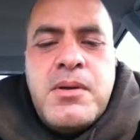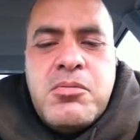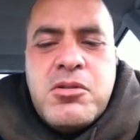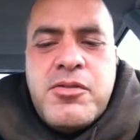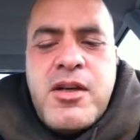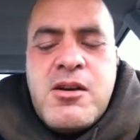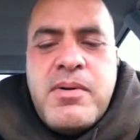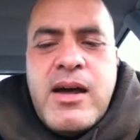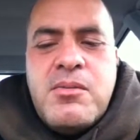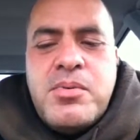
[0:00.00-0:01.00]
People don't think
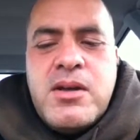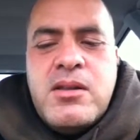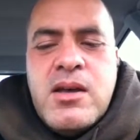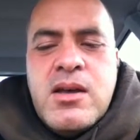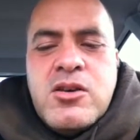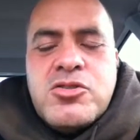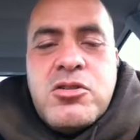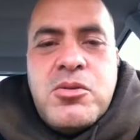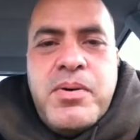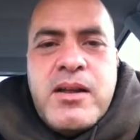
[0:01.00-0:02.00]
about it, but
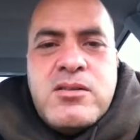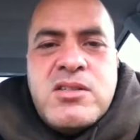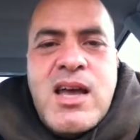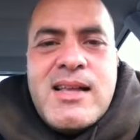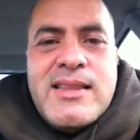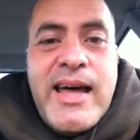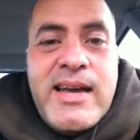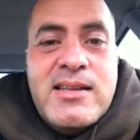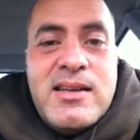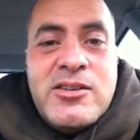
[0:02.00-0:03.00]
solar panels take
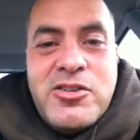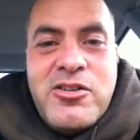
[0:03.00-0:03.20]
light and